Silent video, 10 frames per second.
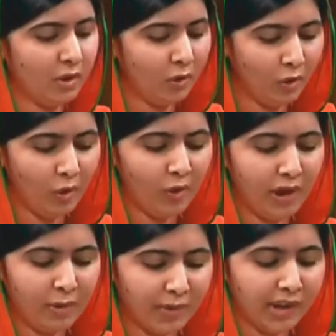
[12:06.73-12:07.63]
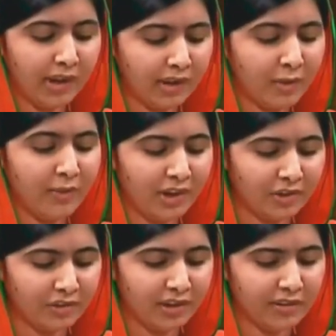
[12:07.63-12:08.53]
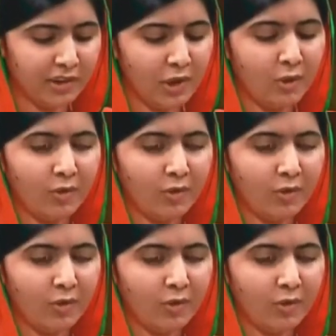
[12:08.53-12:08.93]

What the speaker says: low and middle income countries